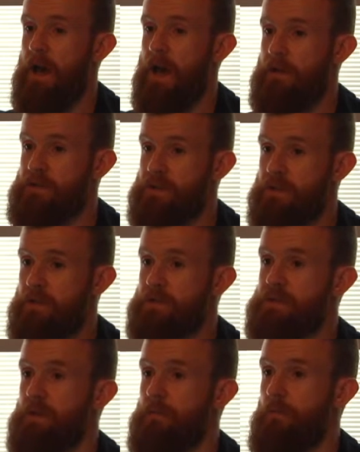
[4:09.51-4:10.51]
how to
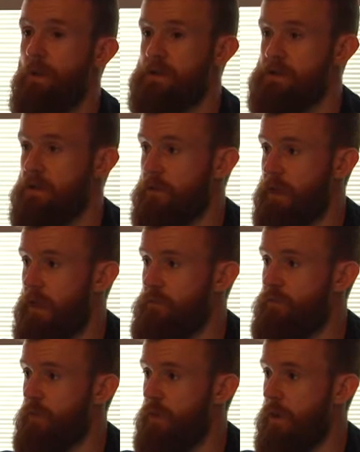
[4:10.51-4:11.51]
use them, what to look out
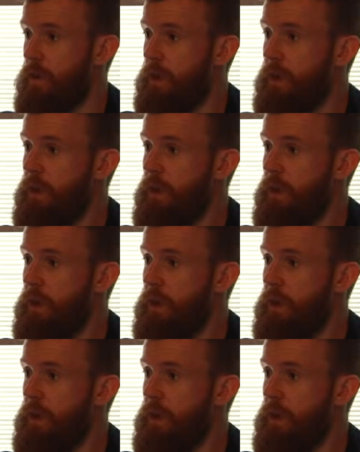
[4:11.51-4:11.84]
for.